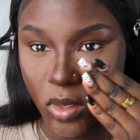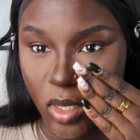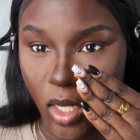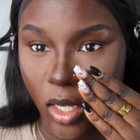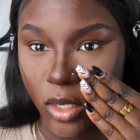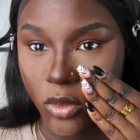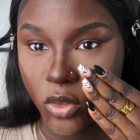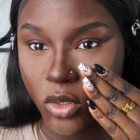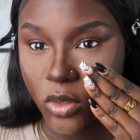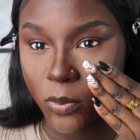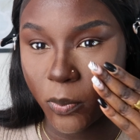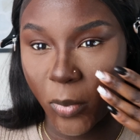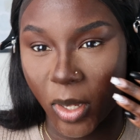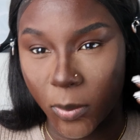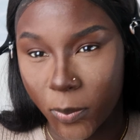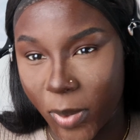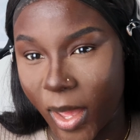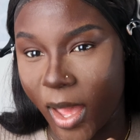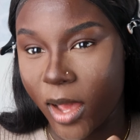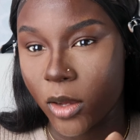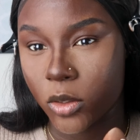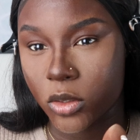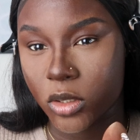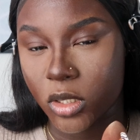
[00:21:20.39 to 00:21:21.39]
touch my
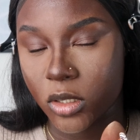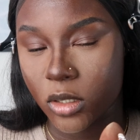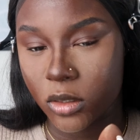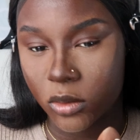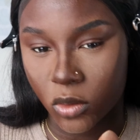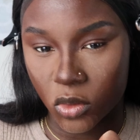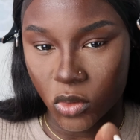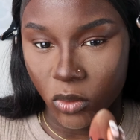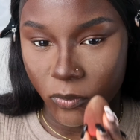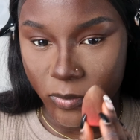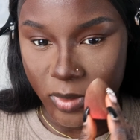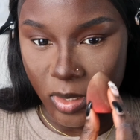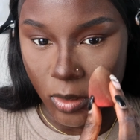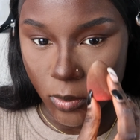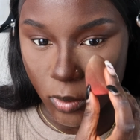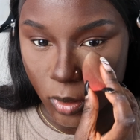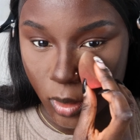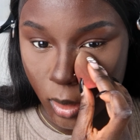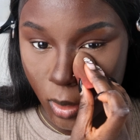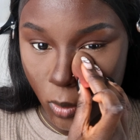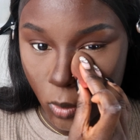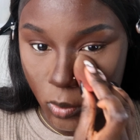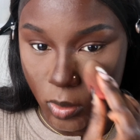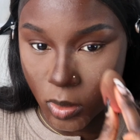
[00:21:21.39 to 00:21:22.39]
powder because obviously
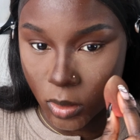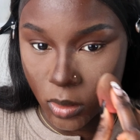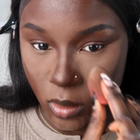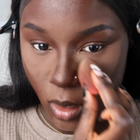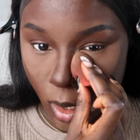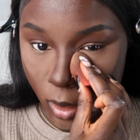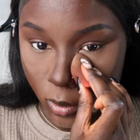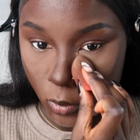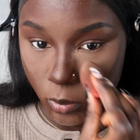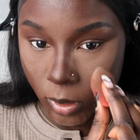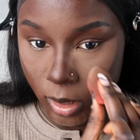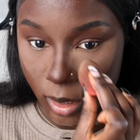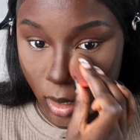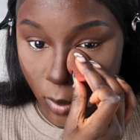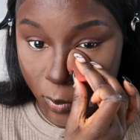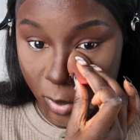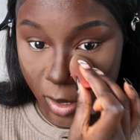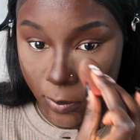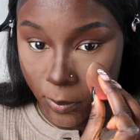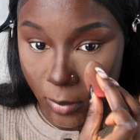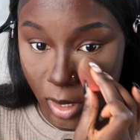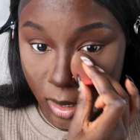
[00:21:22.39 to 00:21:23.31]
it'll start looking a bit